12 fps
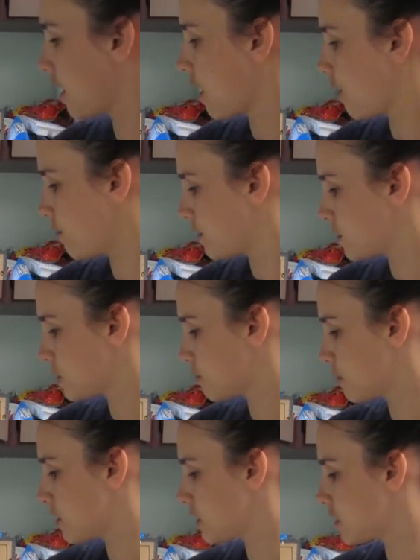now we just
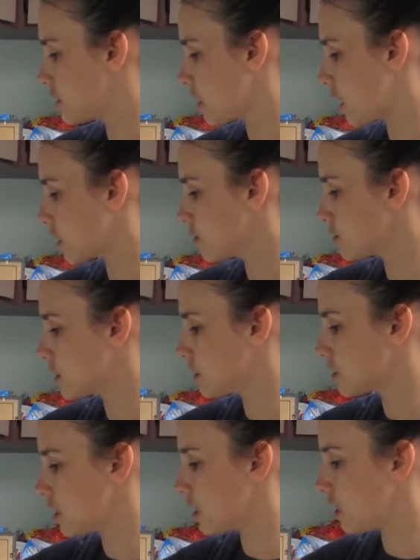put the taco
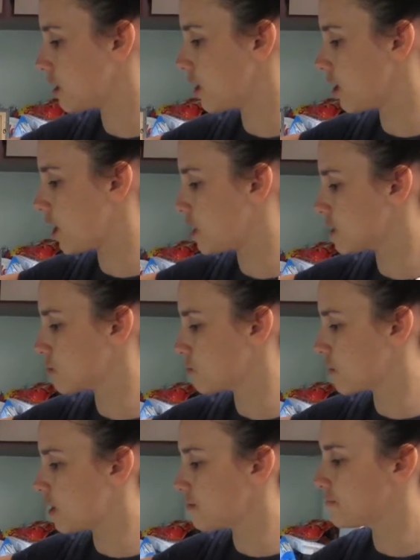seasoning in there as
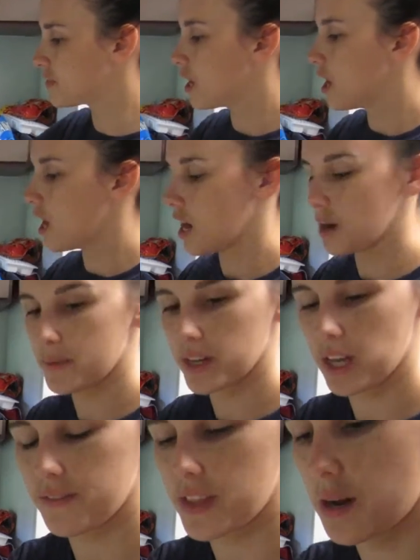well. And I'm going to
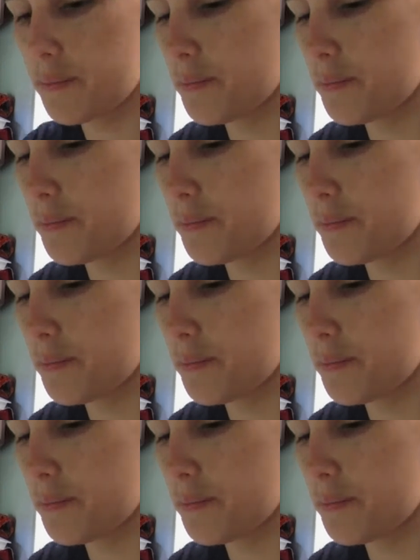give that a